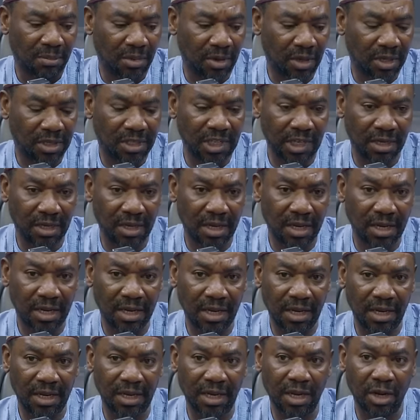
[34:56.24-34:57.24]
But
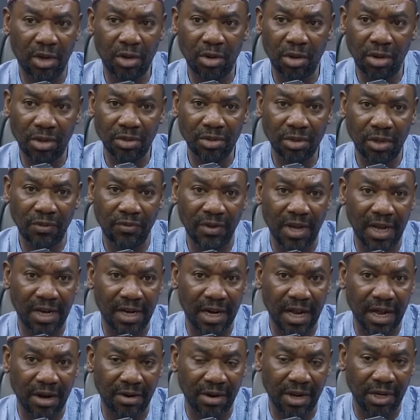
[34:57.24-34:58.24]
in the course of
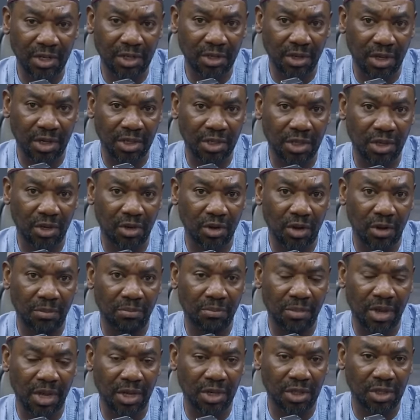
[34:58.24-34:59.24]
her narration, she
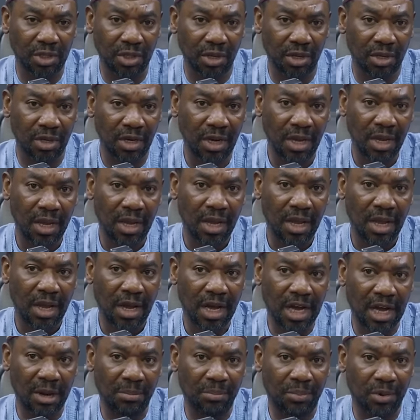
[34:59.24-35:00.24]
come mention
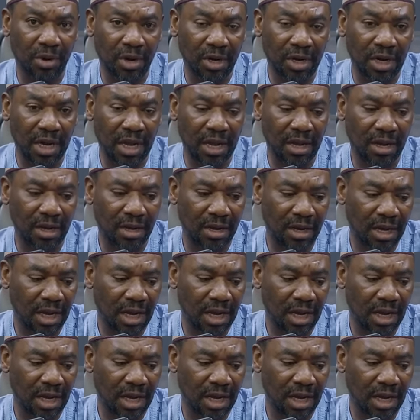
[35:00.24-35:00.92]
her brother.